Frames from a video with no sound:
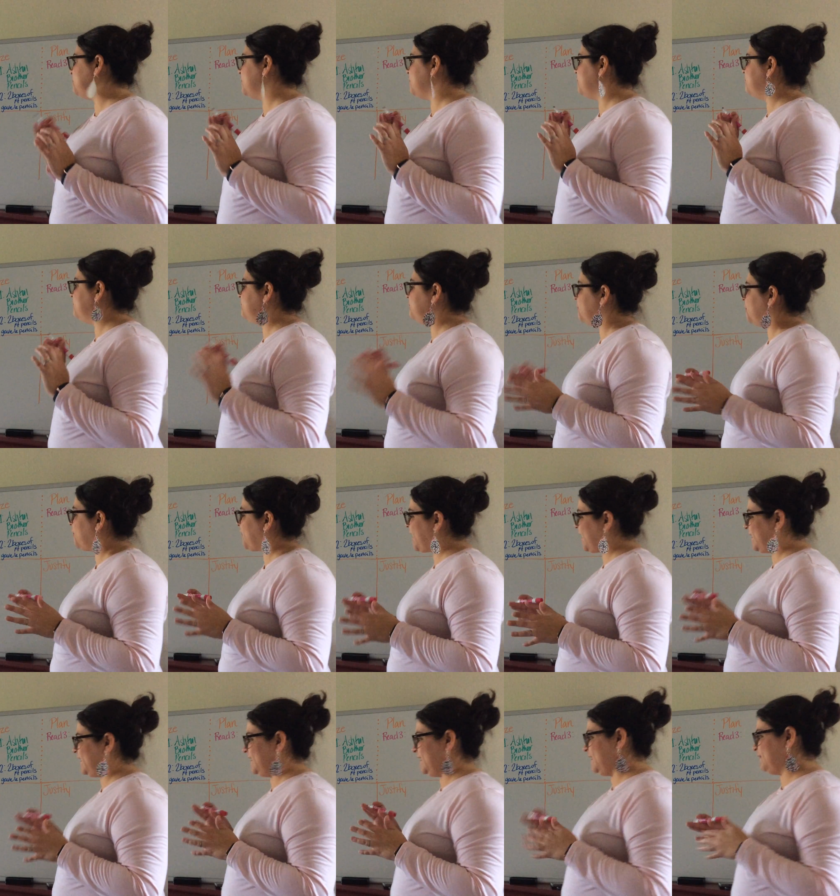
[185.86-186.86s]
before
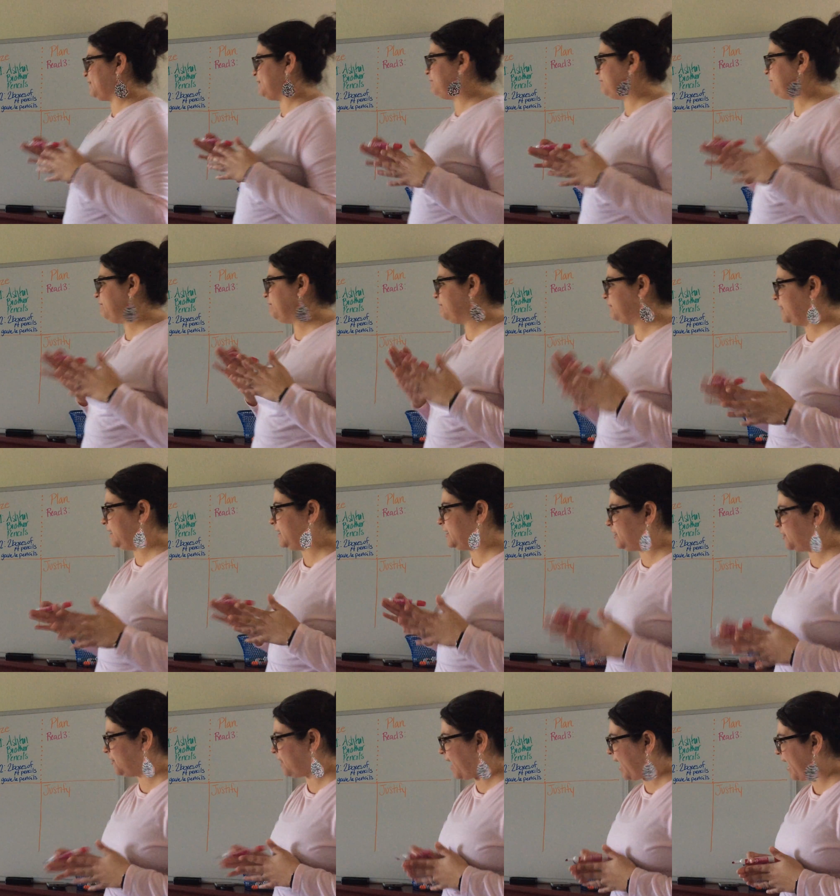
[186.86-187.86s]
I can even
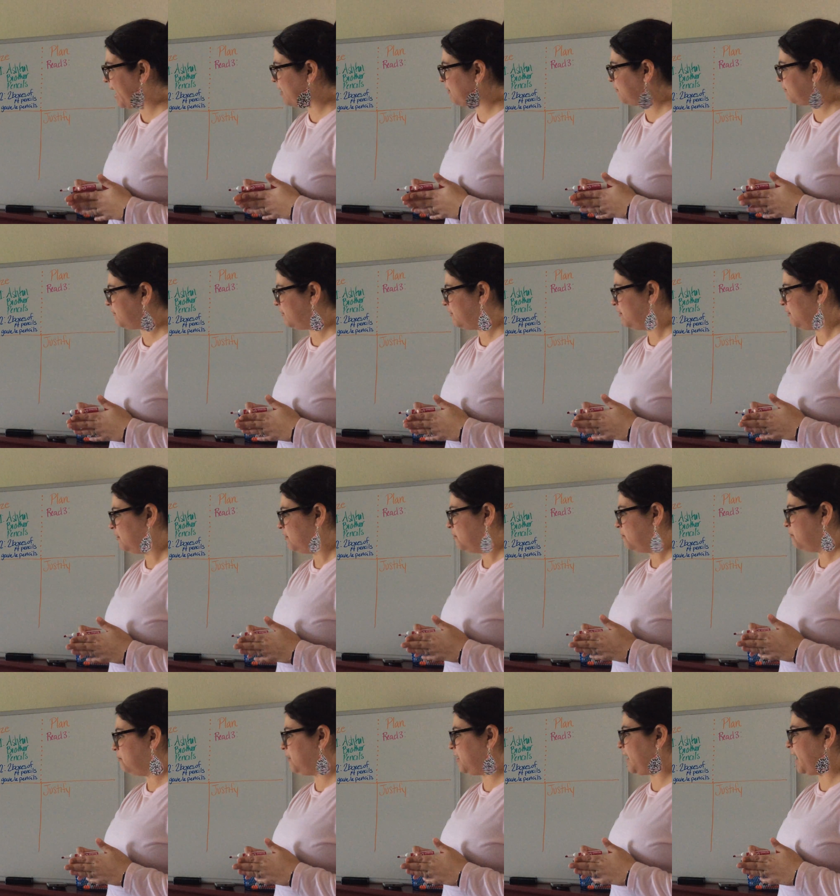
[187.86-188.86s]
figure out
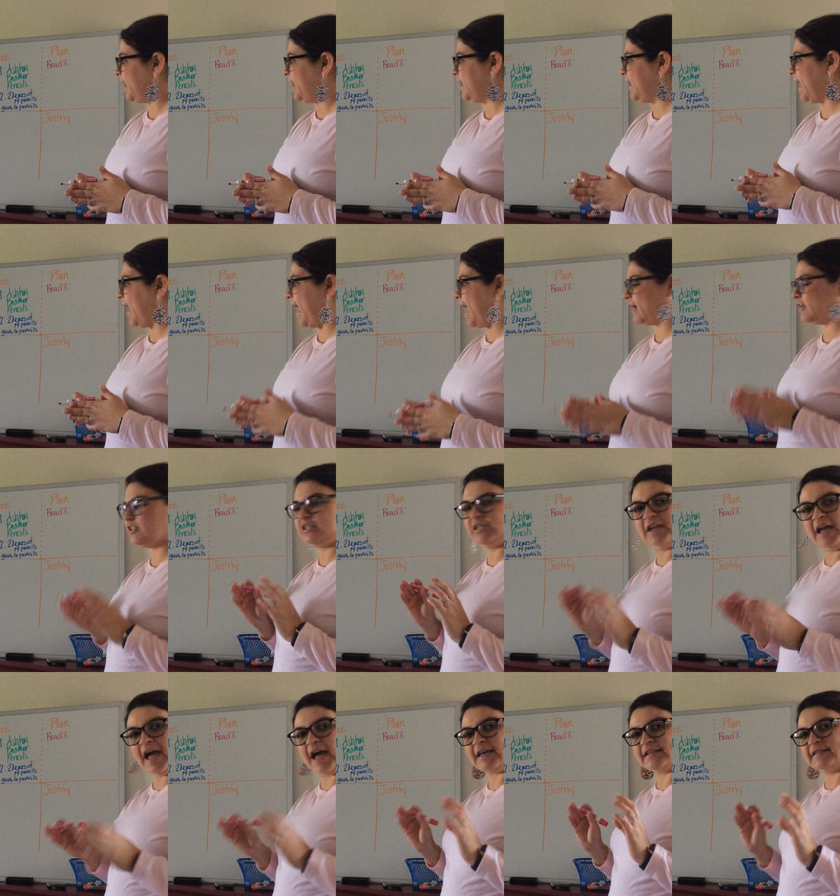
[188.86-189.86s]
what
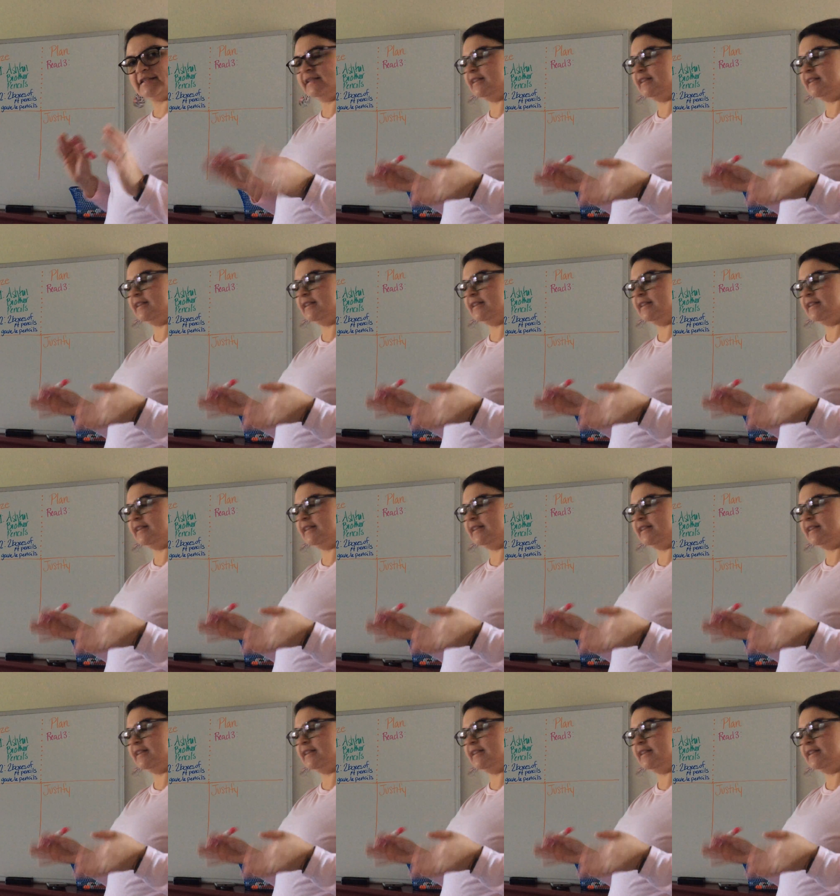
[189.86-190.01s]
Ashton has